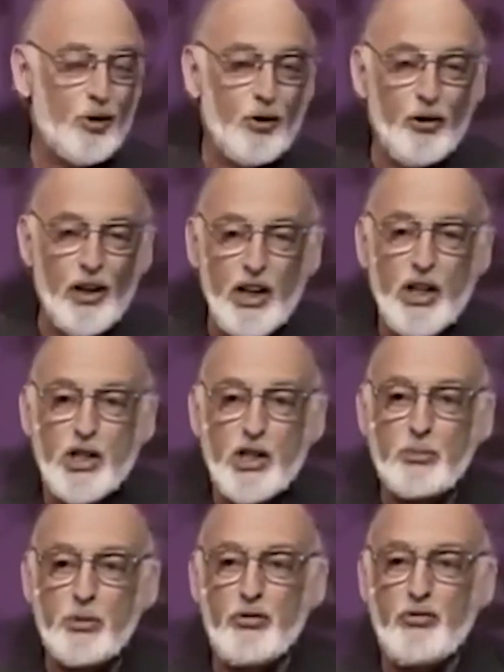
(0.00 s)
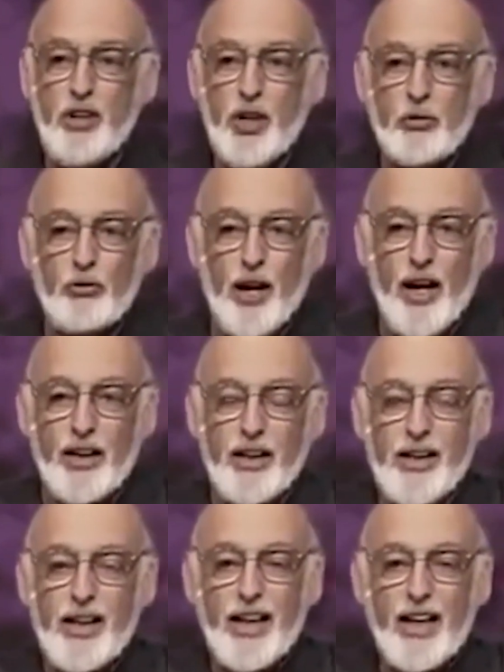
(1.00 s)
for a relationship to feel
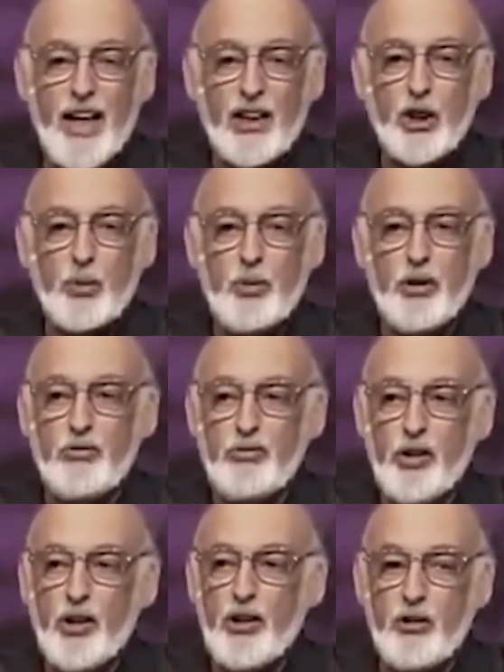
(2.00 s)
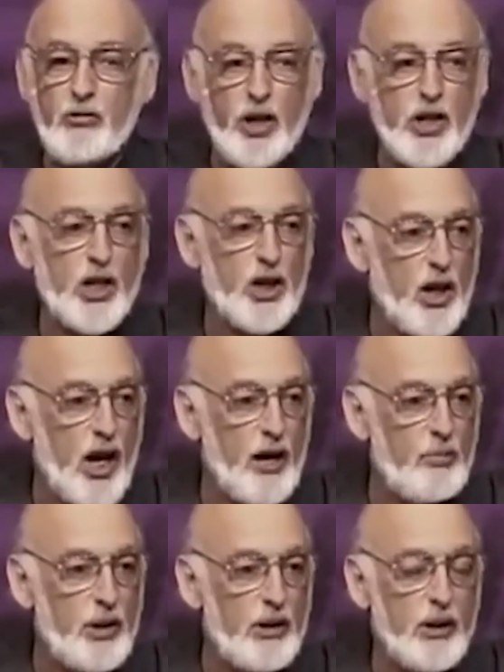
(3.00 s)
right, it has to be a very rich
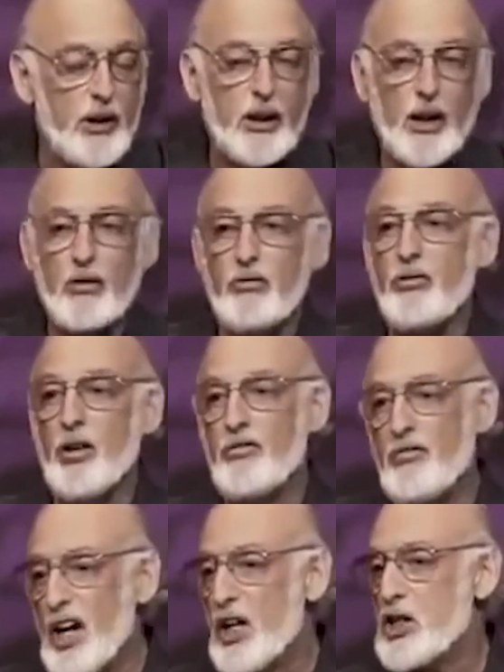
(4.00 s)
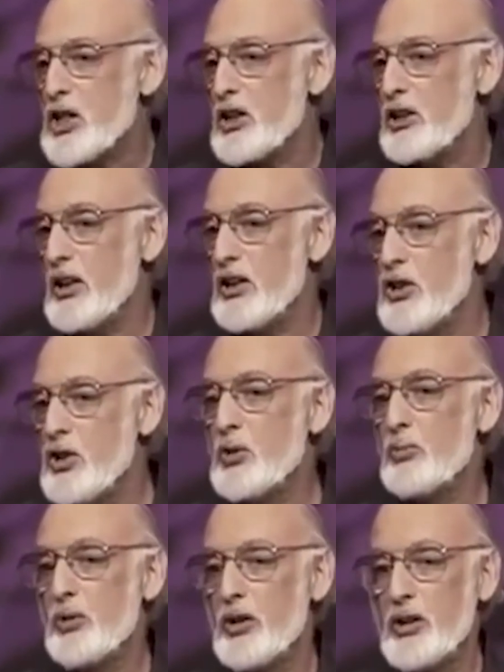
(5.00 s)
climate of affection and
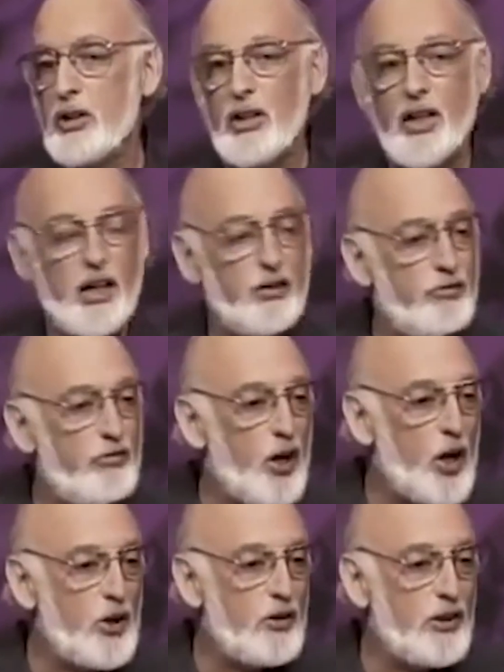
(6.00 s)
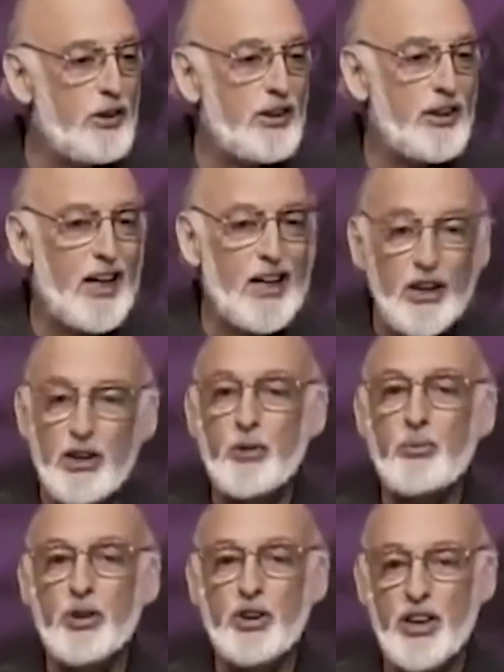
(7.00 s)
humor and fun and
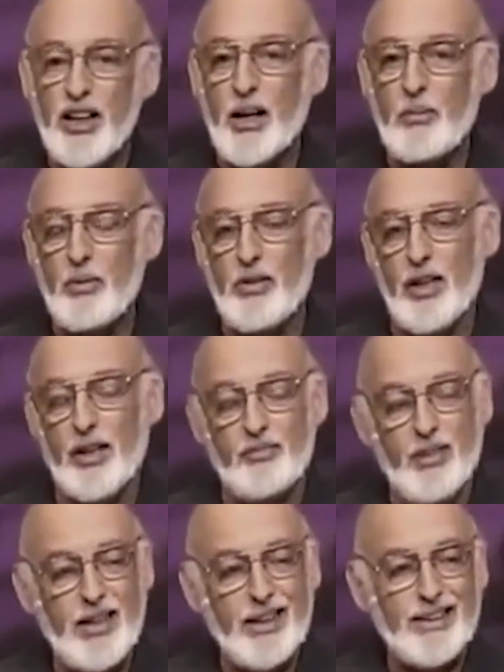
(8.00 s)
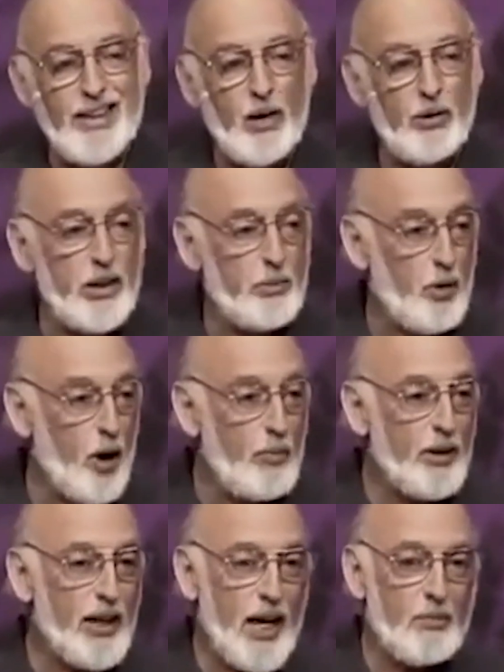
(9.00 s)
intimacy and empathy. Now, in the
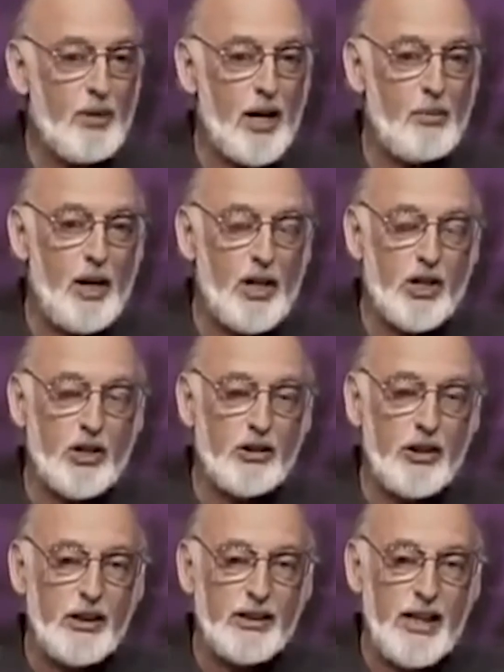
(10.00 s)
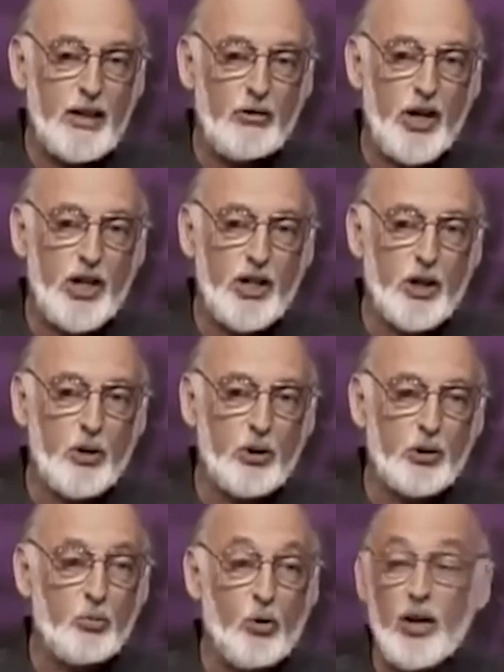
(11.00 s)
apartment lab that I mentioned, that
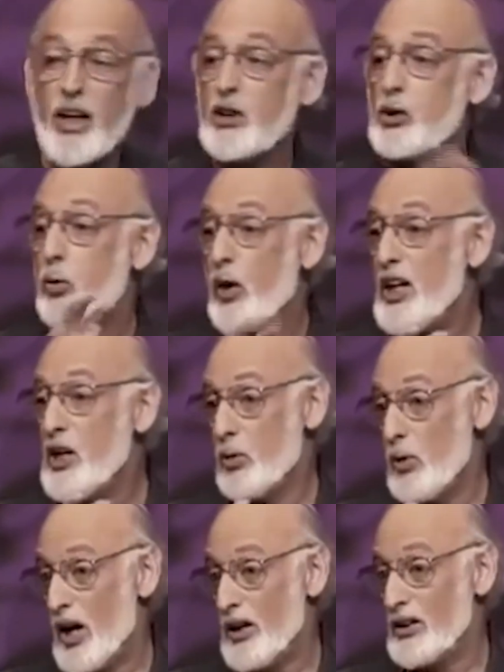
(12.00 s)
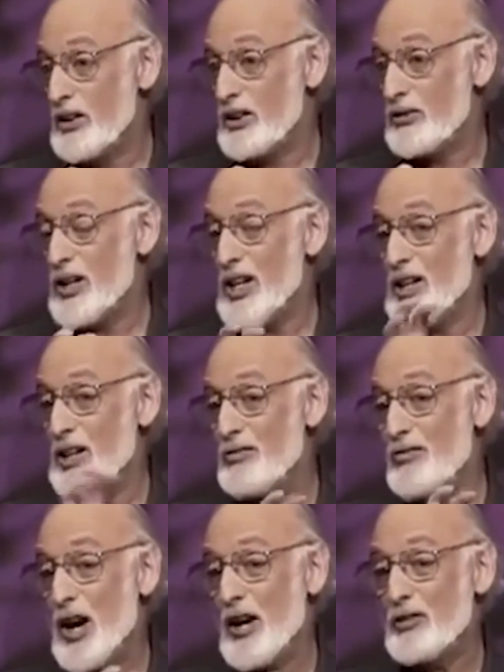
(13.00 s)
ratio is more like 20 to 1 rather than
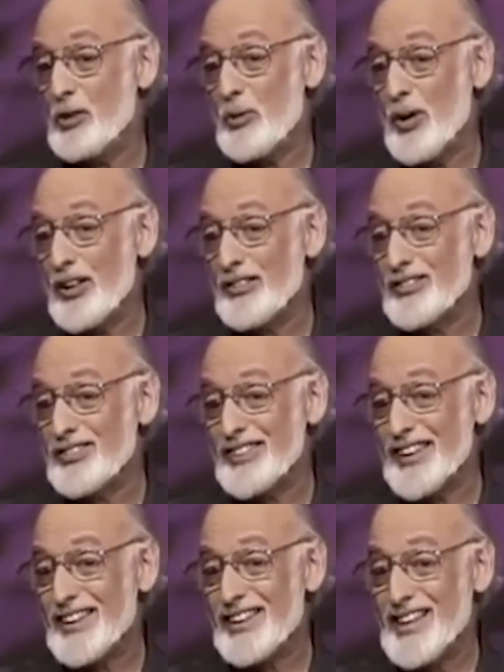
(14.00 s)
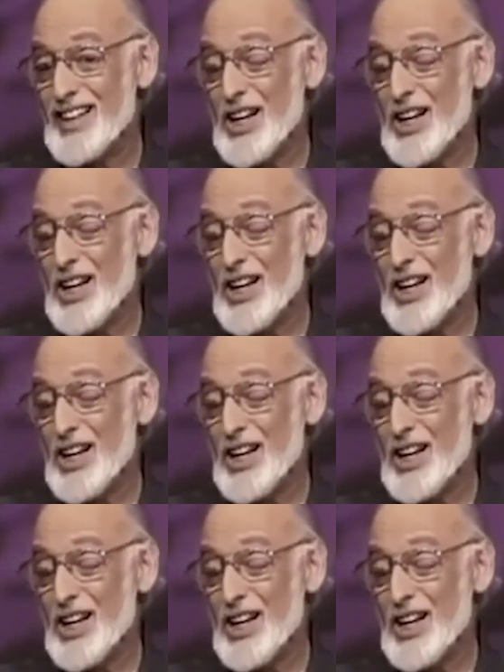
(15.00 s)
5 to 1, right?